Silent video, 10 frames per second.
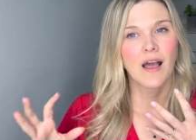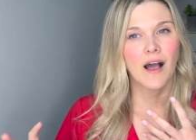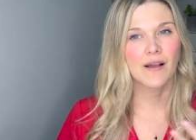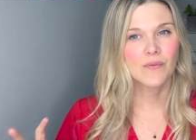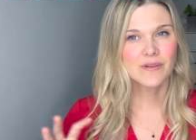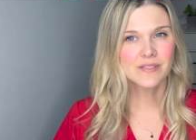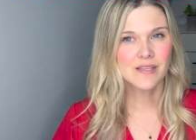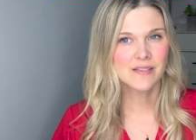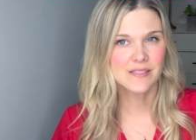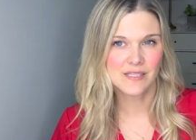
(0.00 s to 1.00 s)
I will say
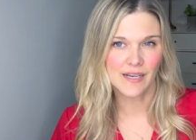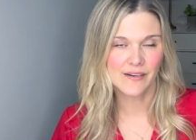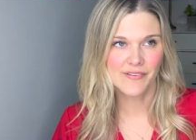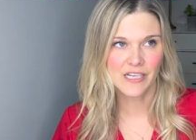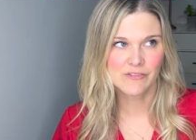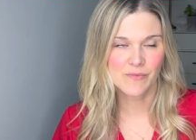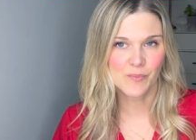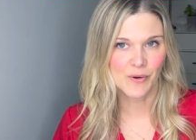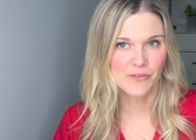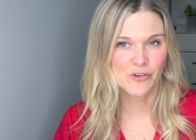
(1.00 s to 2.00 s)
the side effects from the
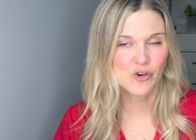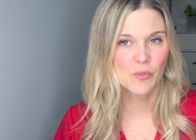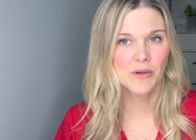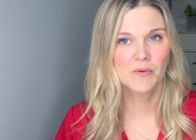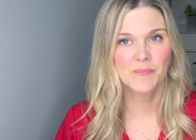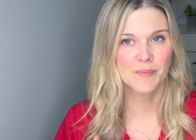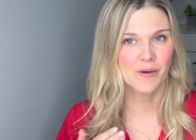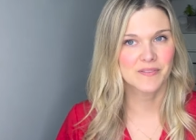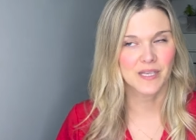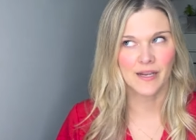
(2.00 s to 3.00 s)
birth control pill when people
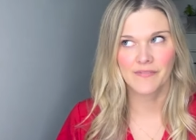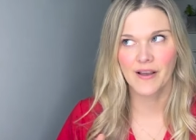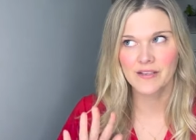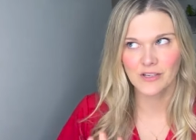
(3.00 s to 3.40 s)
have side effects